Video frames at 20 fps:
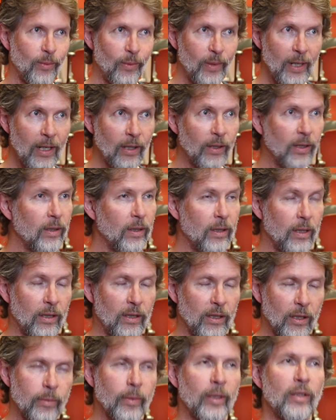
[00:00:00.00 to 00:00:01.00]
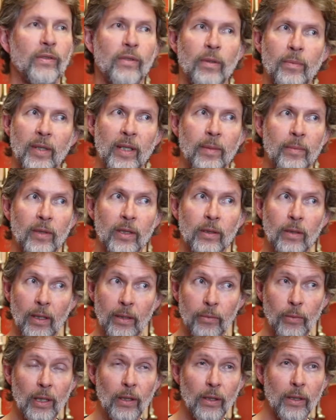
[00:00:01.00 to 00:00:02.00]
We learnt so much from them,
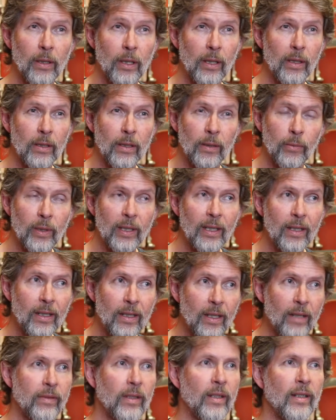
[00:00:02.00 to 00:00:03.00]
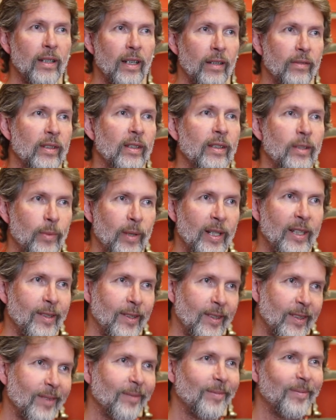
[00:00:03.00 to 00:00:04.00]
and we learned things that we'd never have
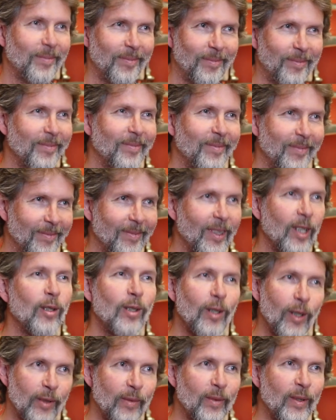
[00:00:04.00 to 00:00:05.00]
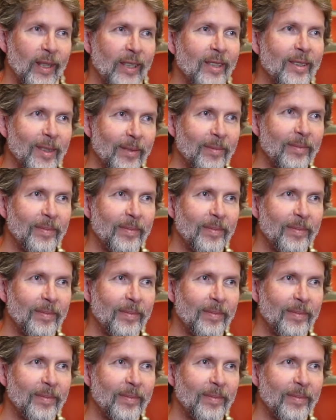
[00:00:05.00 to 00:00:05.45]
expected, a lot of things.